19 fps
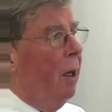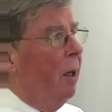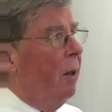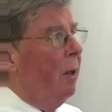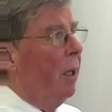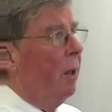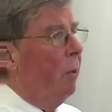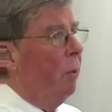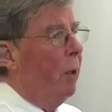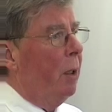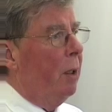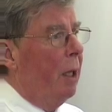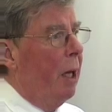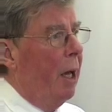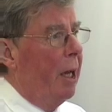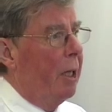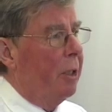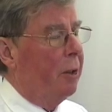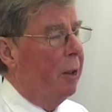they
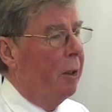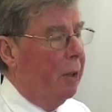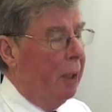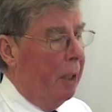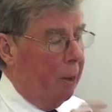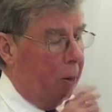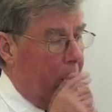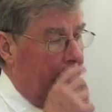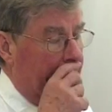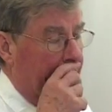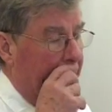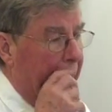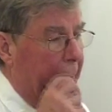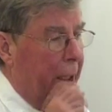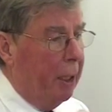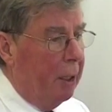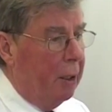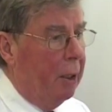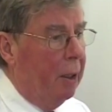realized that they could make
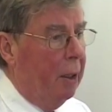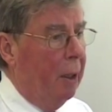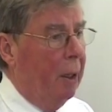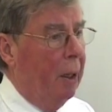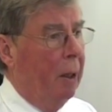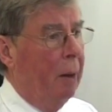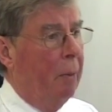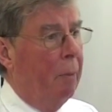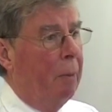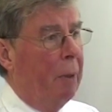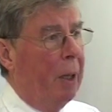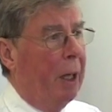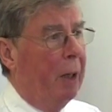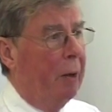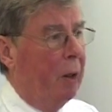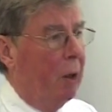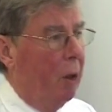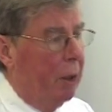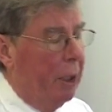it
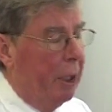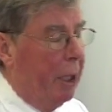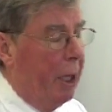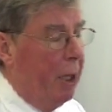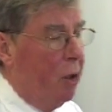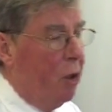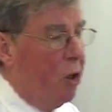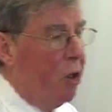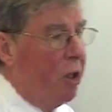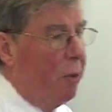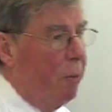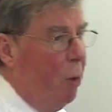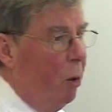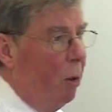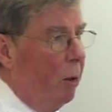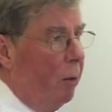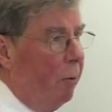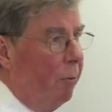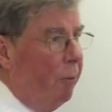periodic in
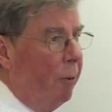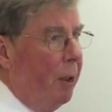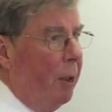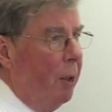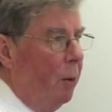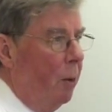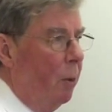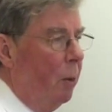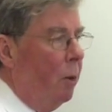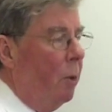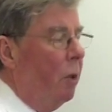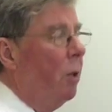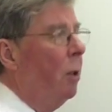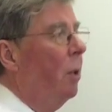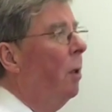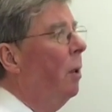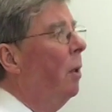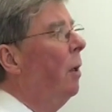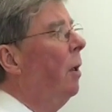smaller
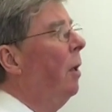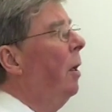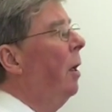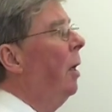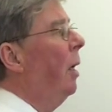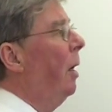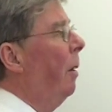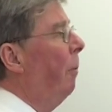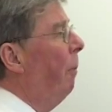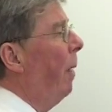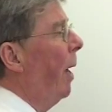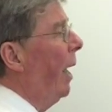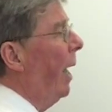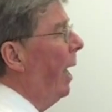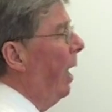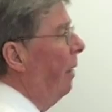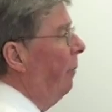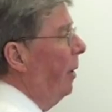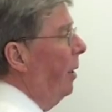fields by
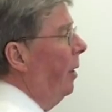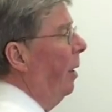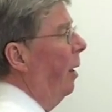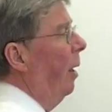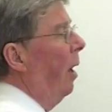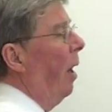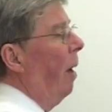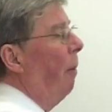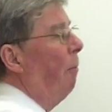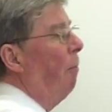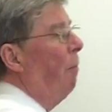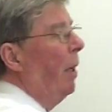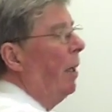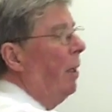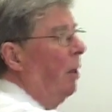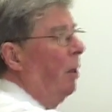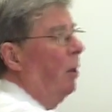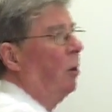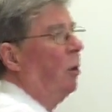having a
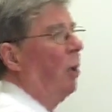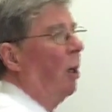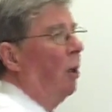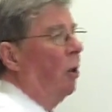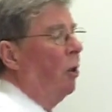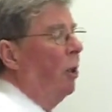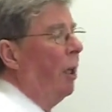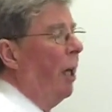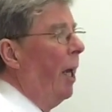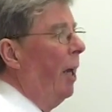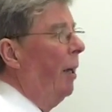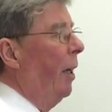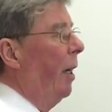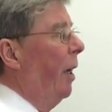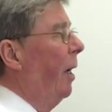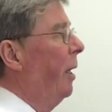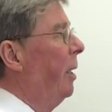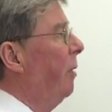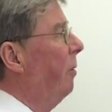bigger junction
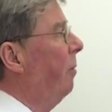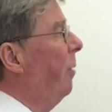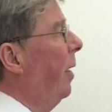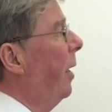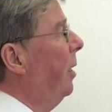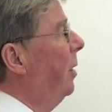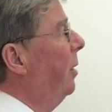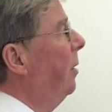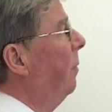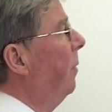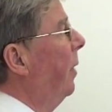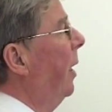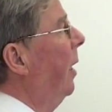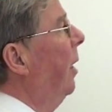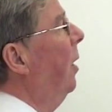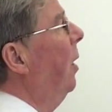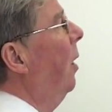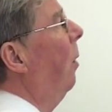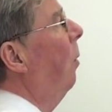area. And effectively,
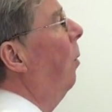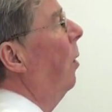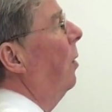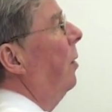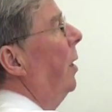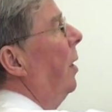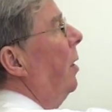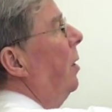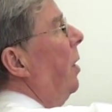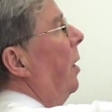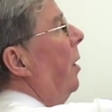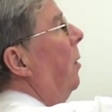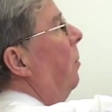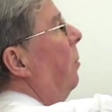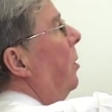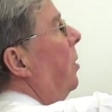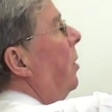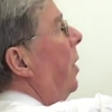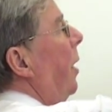what they did
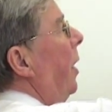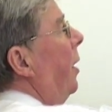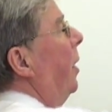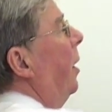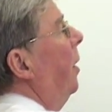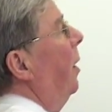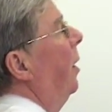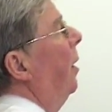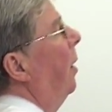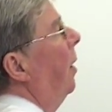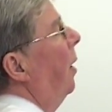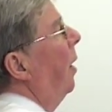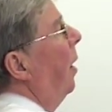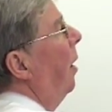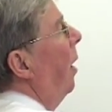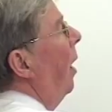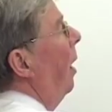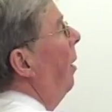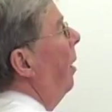was take
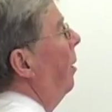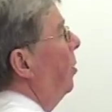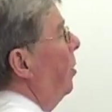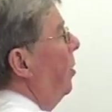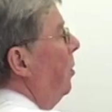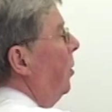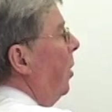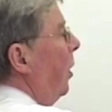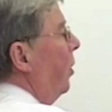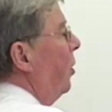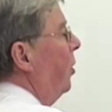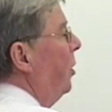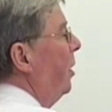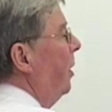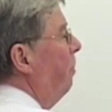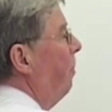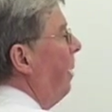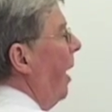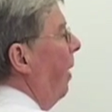two junctions
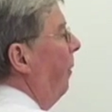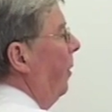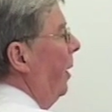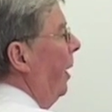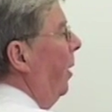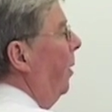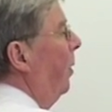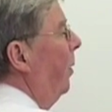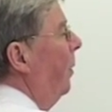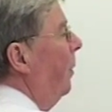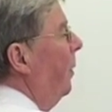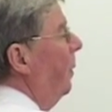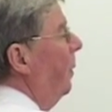in parallel